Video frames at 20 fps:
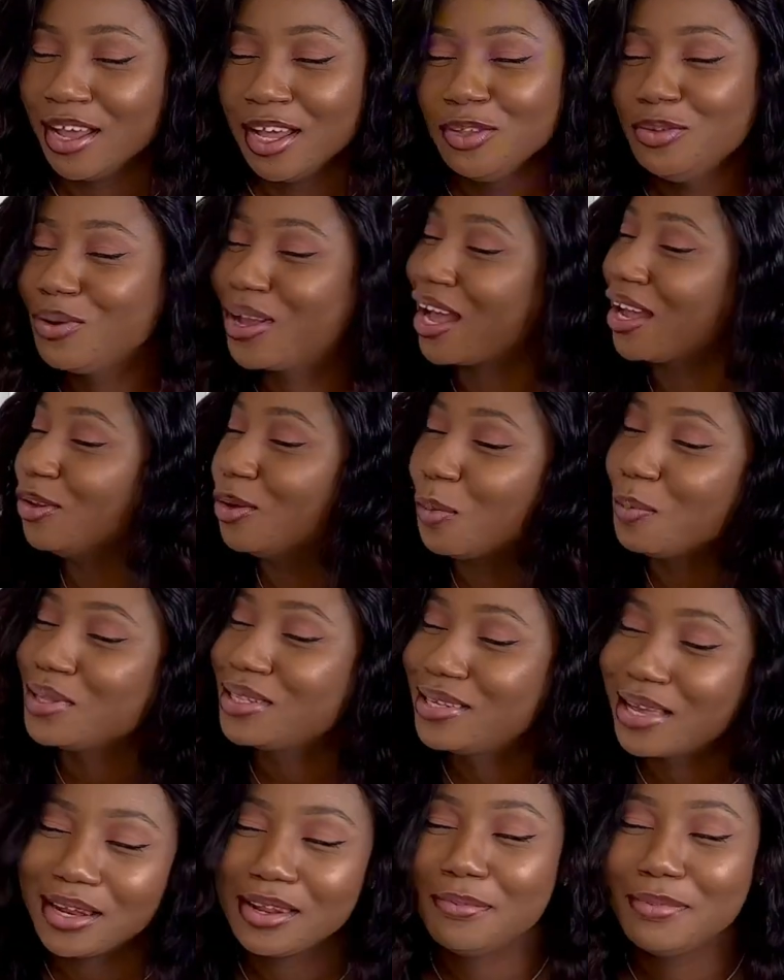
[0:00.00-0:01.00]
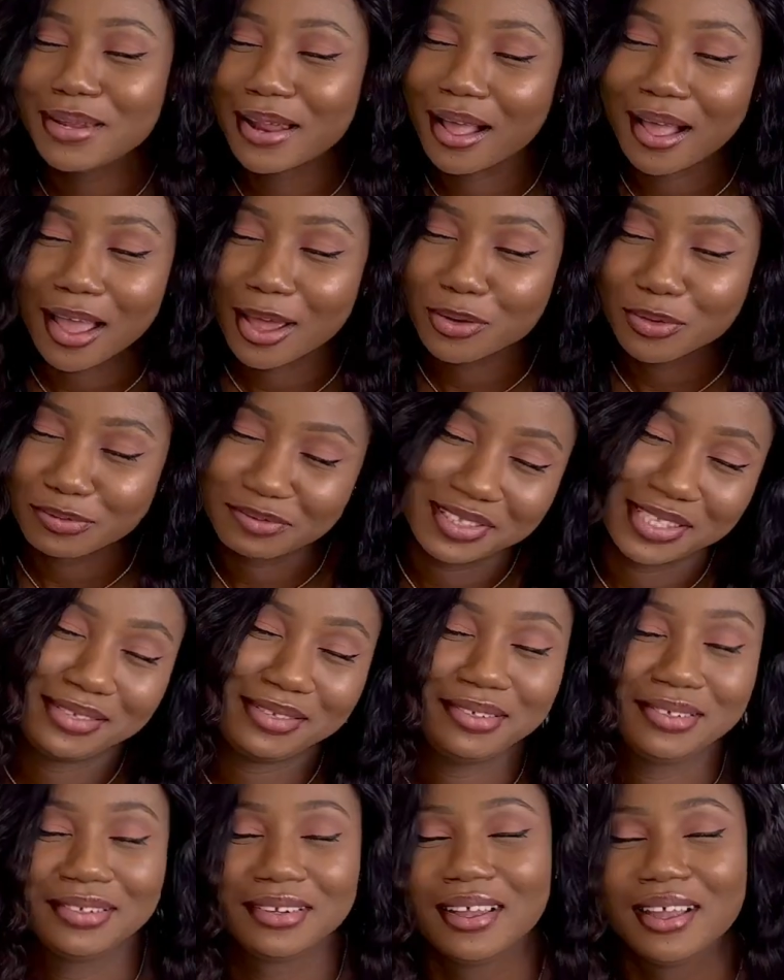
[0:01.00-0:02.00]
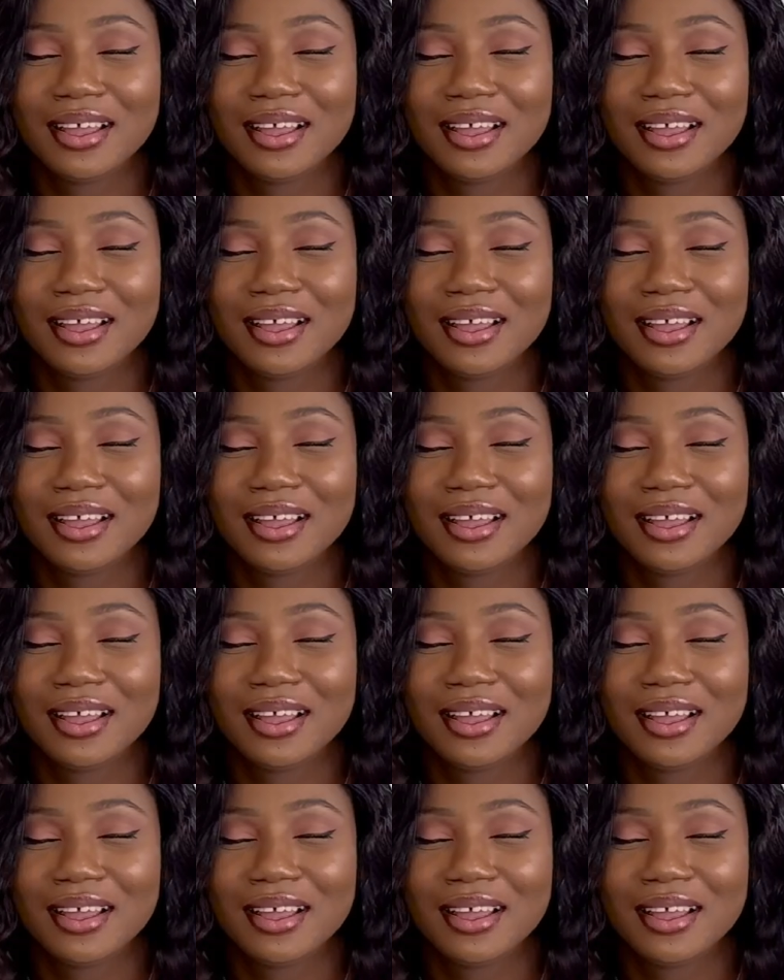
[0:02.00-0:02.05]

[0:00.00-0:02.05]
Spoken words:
you cannot be telling me that kind of thing,